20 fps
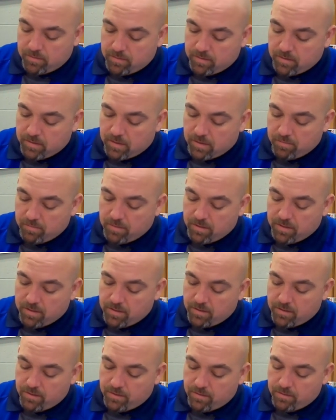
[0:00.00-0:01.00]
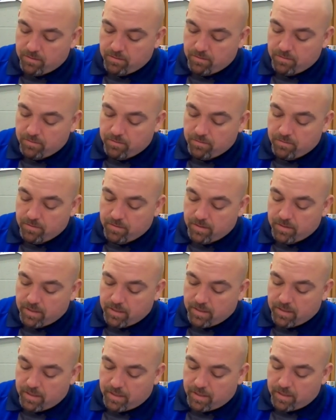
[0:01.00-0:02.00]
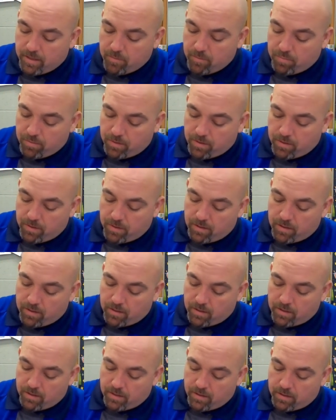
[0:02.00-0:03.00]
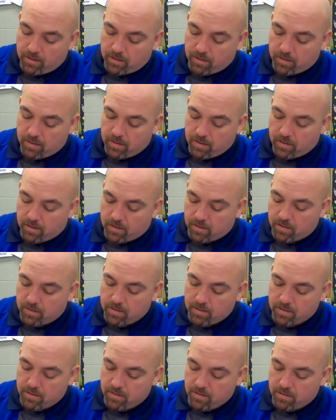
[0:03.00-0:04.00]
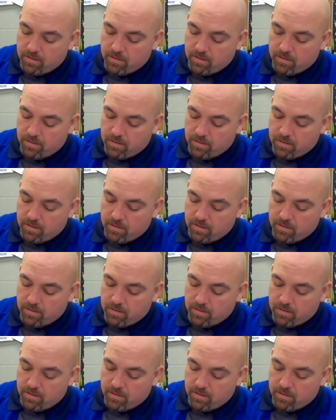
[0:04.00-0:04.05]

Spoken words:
I'm going to do a big heart.